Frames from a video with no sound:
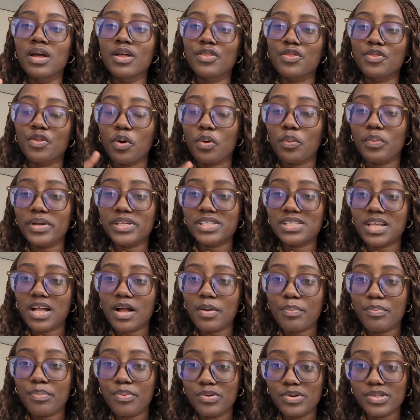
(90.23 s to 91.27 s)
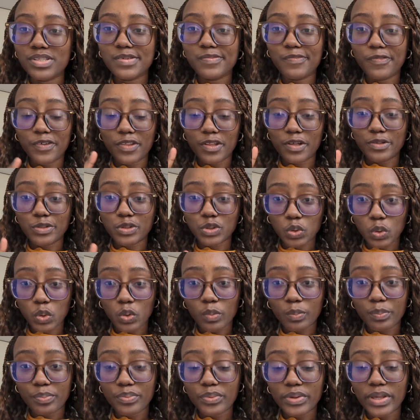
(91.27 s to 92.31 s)
the original post for the
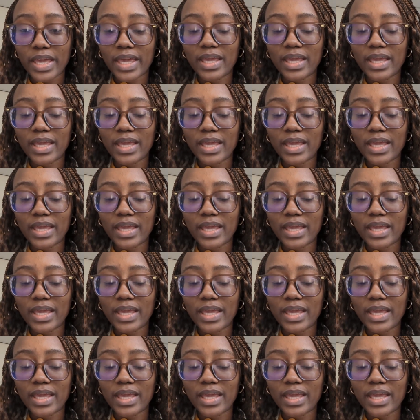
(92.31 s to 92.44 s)
job,